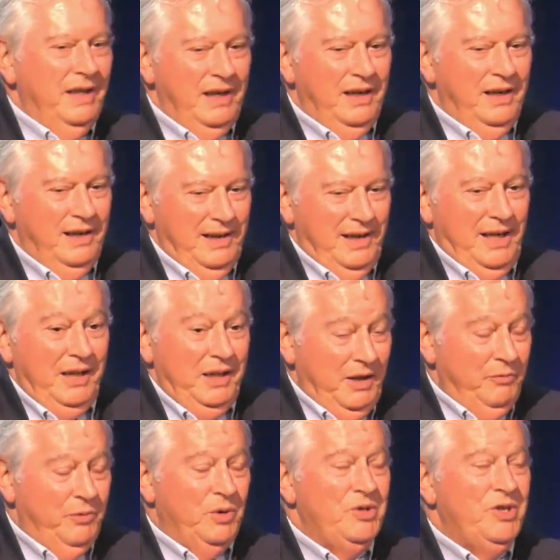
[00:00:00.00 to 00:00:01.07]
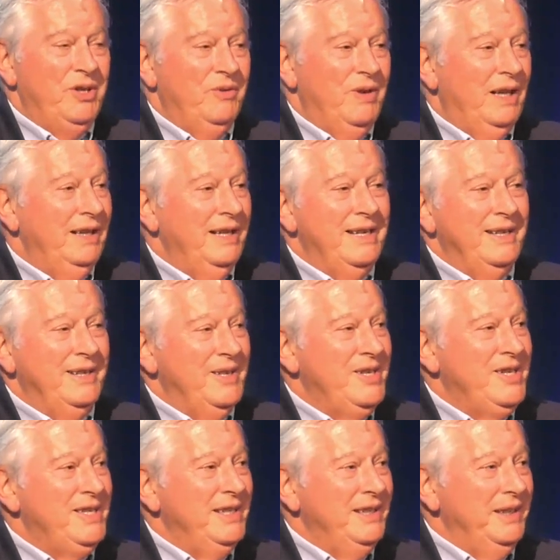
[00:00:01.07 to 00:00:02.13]
yeah, I, I love watching rally
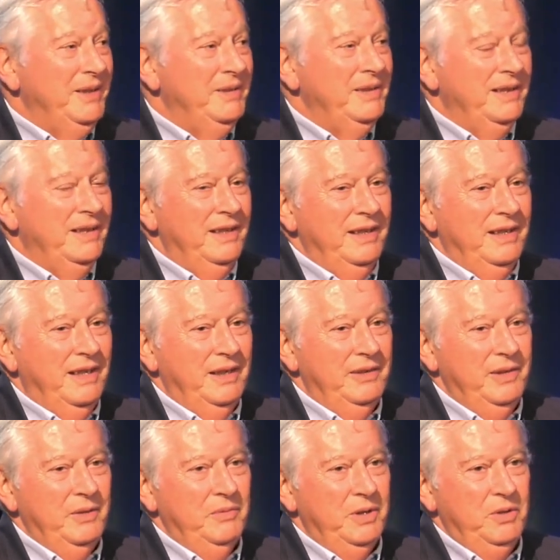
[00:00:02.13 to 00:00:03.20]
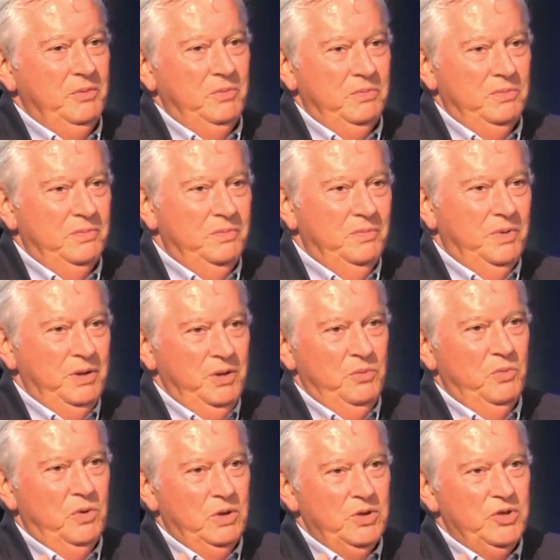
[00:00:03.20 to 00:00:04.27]
cars. You know, uh, I think when you when you
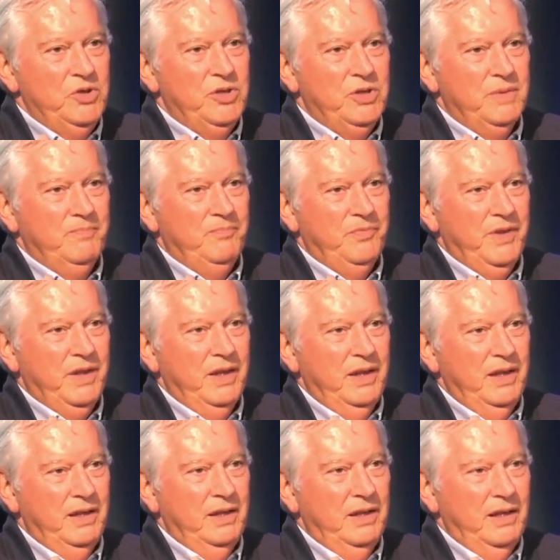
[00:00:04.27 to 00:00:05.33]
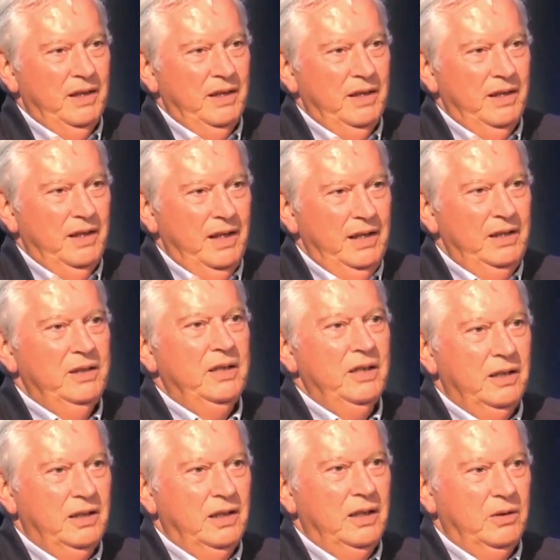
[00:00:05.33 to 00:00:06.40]
watch in
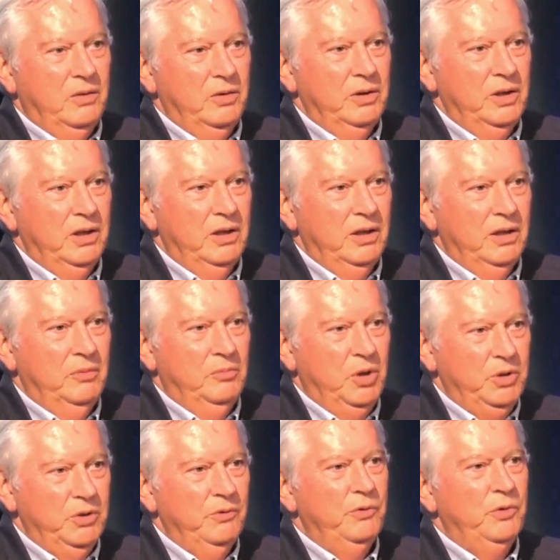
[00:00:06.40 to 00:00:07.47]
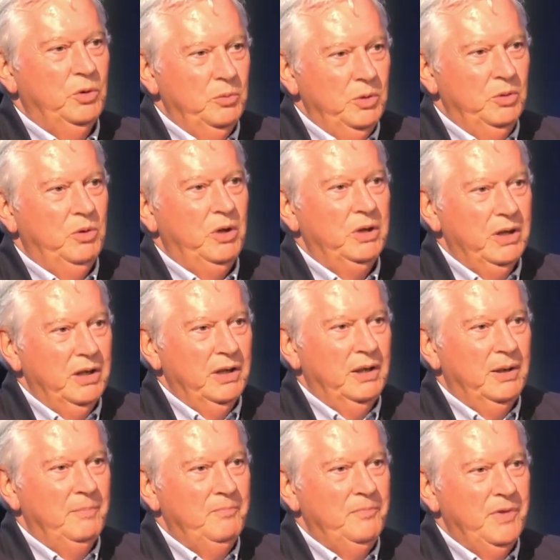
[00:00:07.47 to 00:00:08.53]
car on a, a modern Formula One
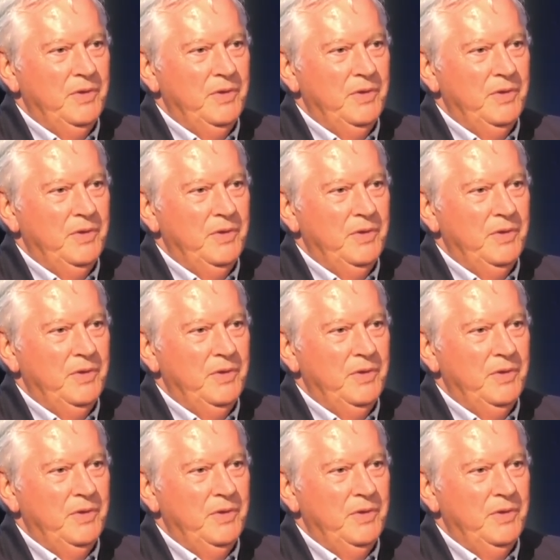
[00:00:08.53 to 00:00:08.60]
car,